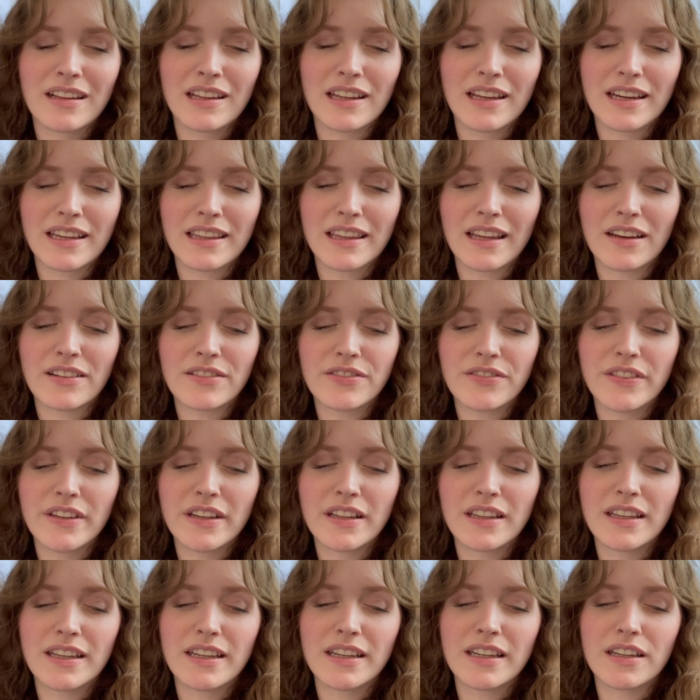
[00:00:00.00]
like that
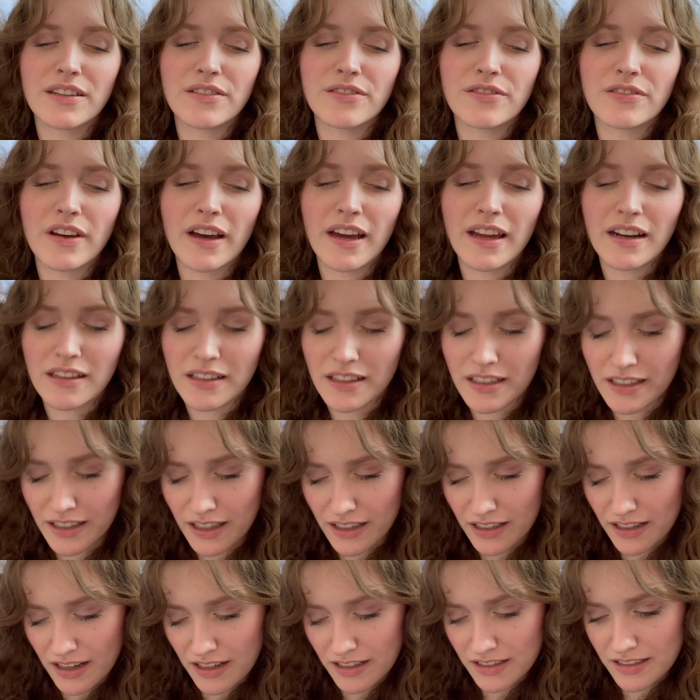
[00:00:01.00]
feeling of finally
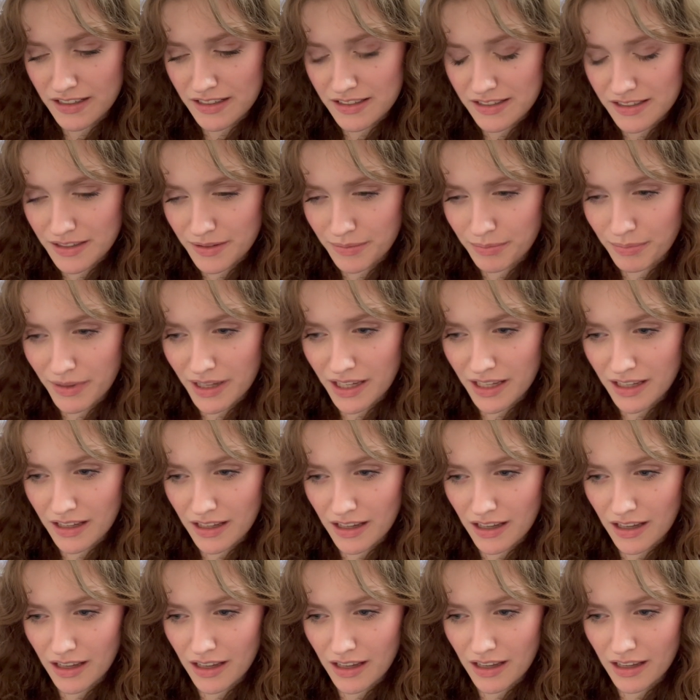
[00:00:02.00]
getting to submit
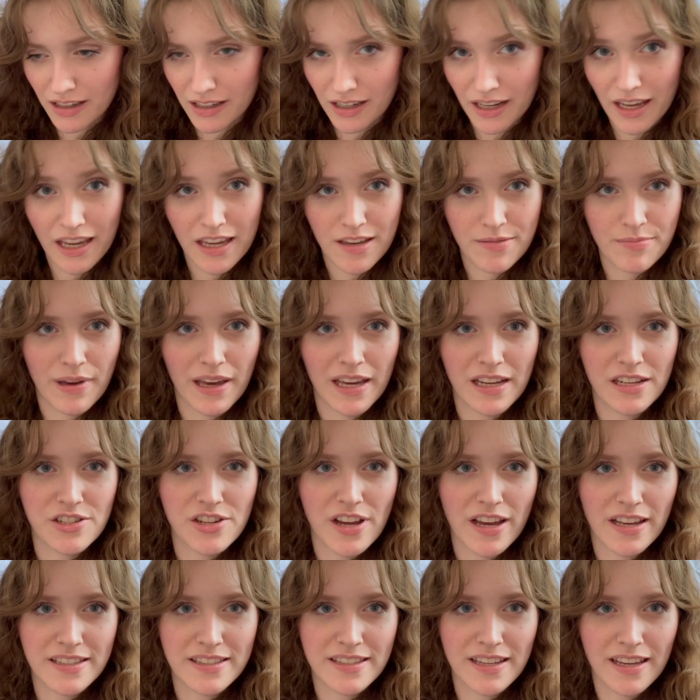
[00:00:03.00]
an 8-page
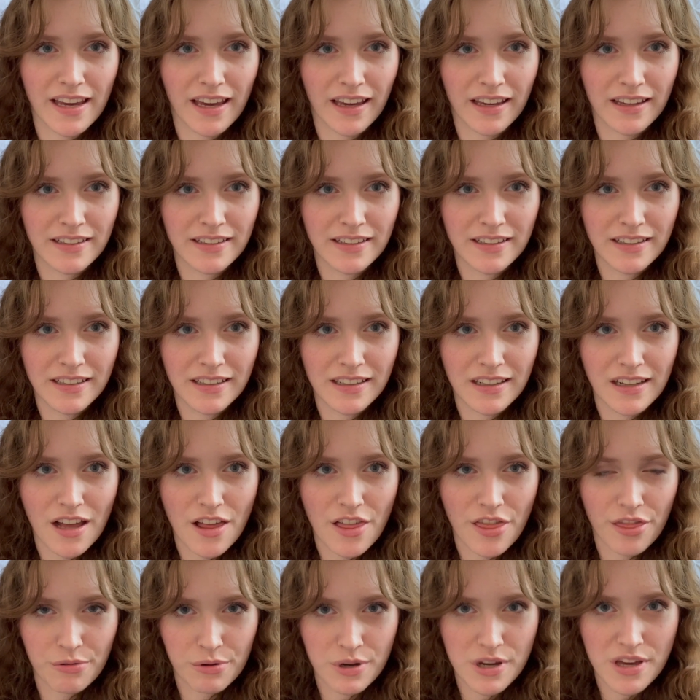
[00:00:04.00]
essay,
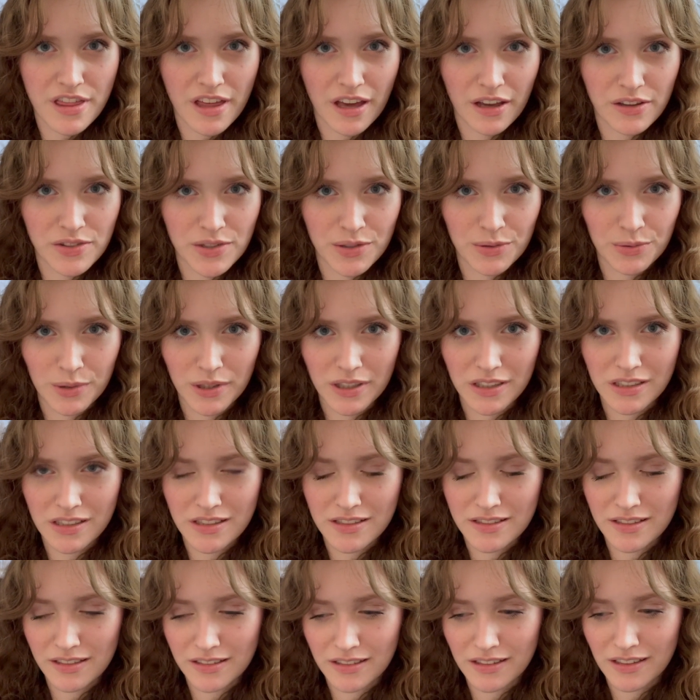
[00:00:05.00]
3,000
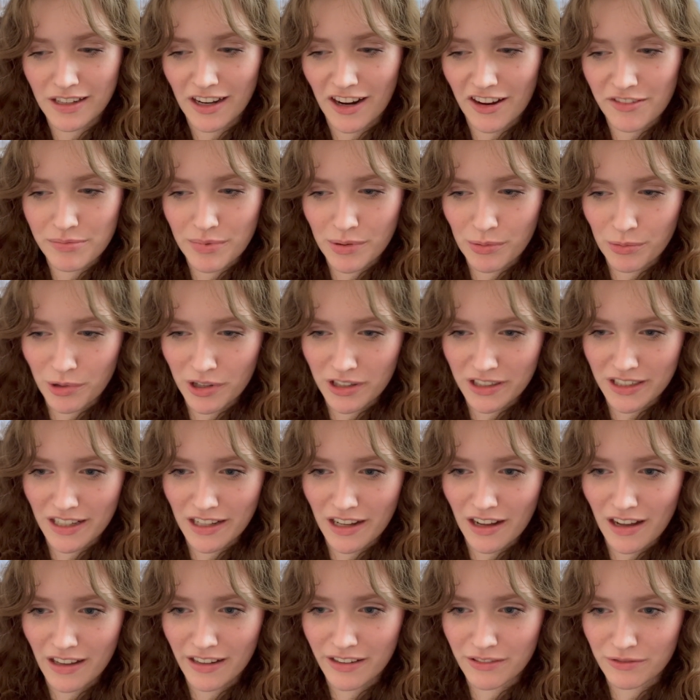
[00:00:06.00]
words that I've been working
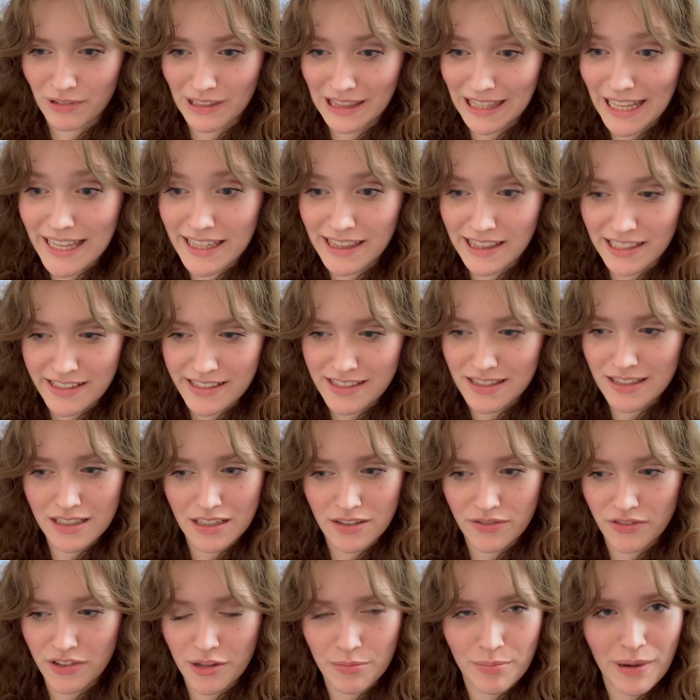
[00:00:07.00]
on relentlessly
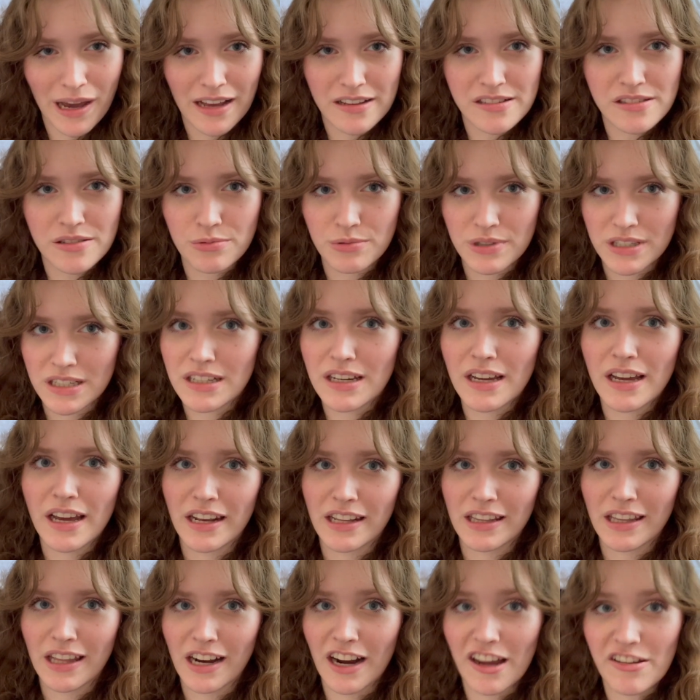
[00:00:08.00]
for the past week
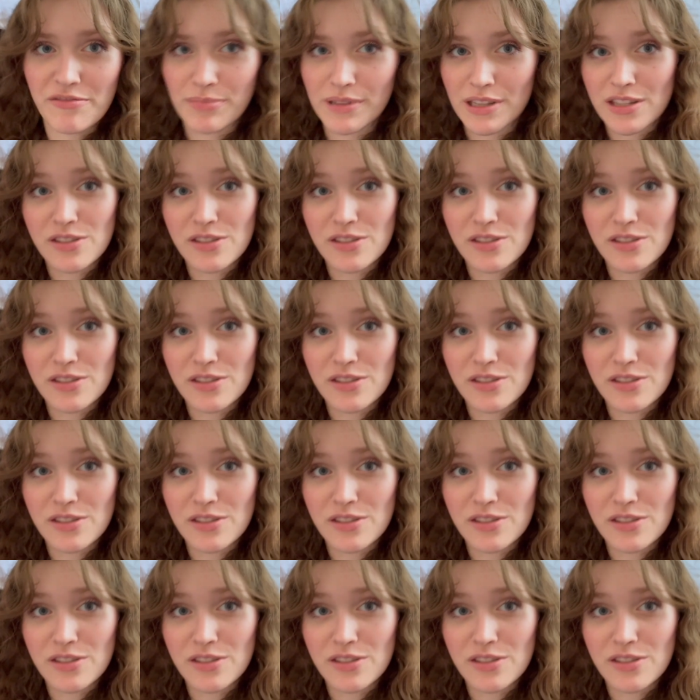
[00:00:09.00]
and that I've been